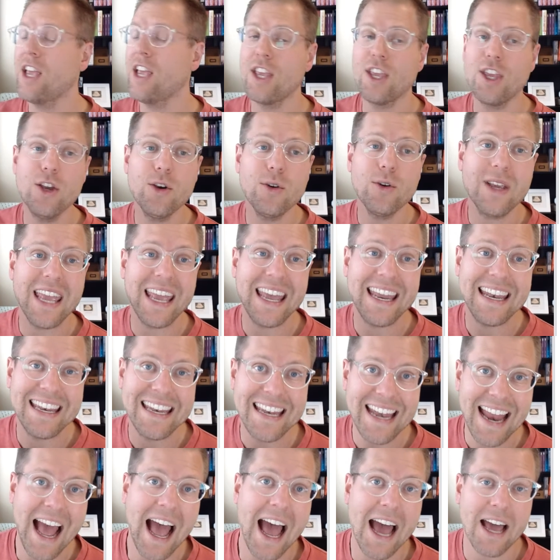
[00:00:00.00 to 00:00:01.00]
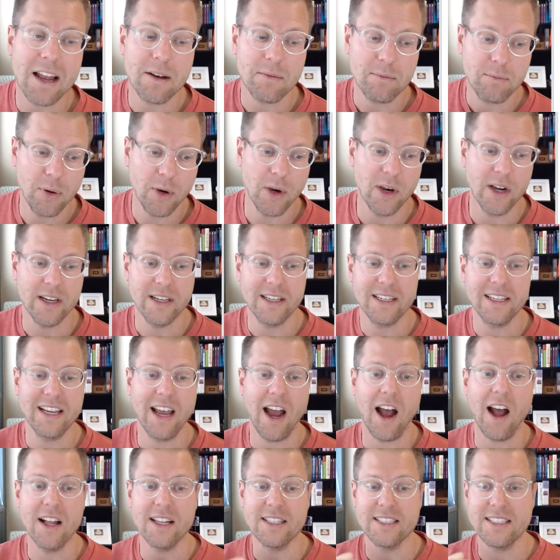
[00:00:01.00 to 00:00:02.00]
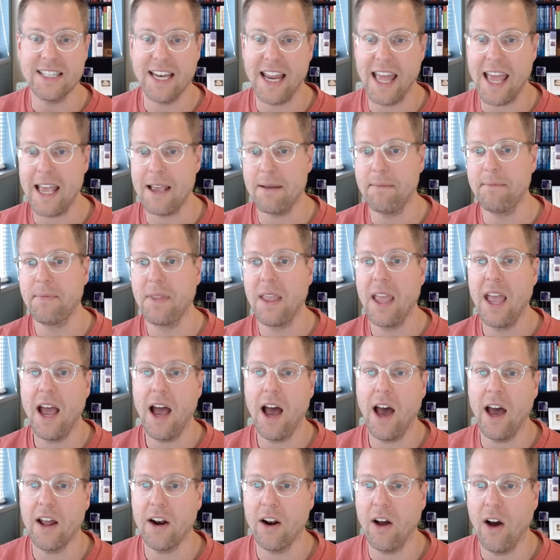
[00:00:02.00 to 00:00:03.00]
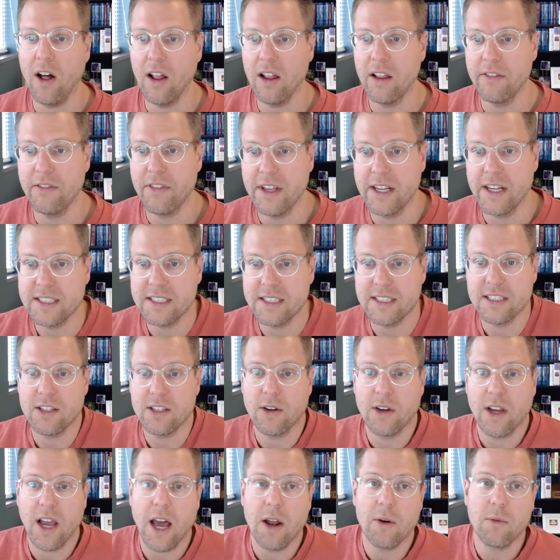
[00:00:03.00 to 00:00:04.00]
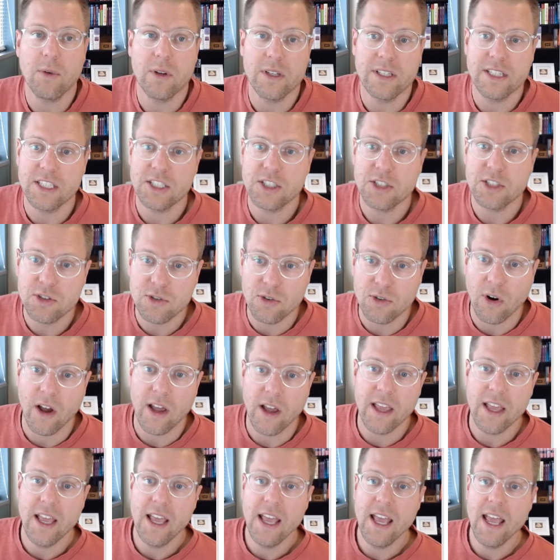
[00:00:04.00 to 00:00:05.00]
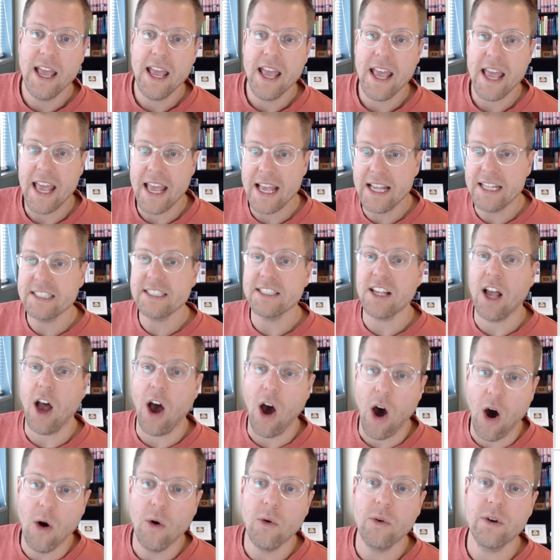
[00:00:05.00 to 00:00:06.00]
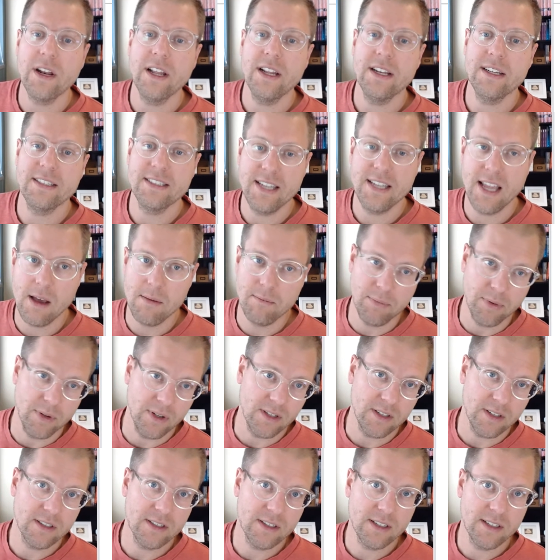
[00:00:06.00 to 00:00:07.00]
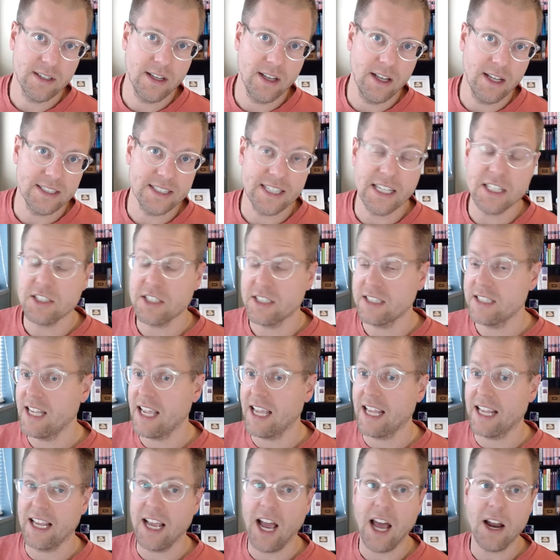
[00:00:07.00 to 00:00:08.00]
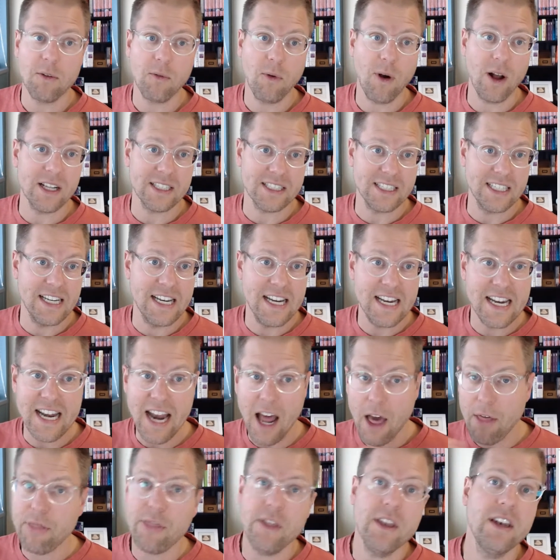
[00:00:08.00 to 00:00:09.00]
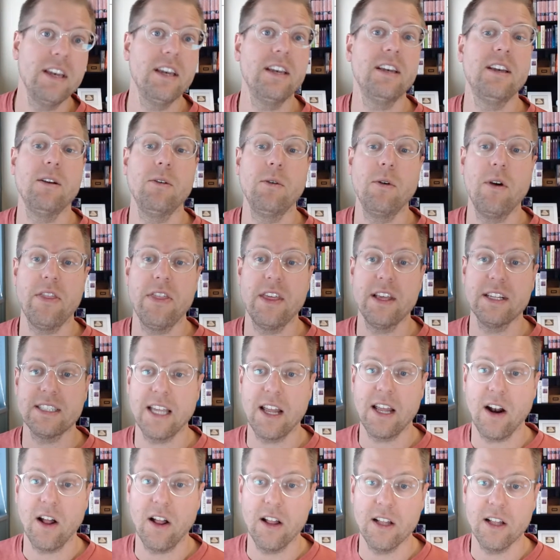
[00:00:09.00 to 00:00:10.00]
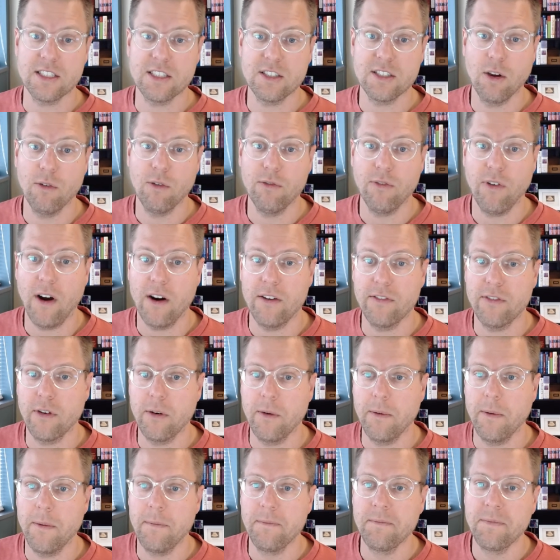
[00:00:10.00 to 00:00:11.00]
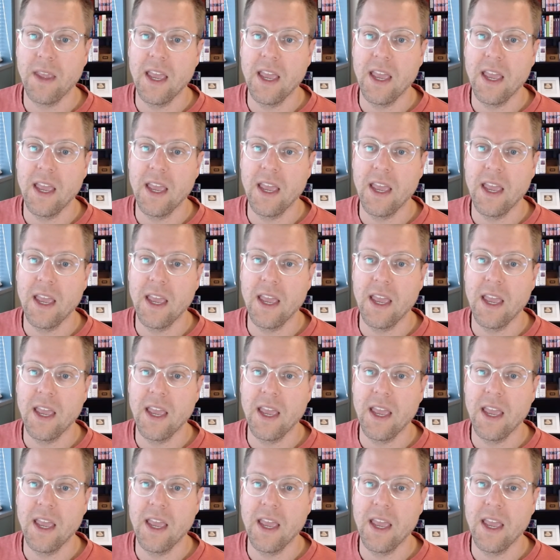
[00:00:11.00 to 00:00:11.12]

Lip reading: you cannot put God's name on all of this. And so God will destroy his own temple. Essentially saying God wants nothing to do with this at all. It's so far from him.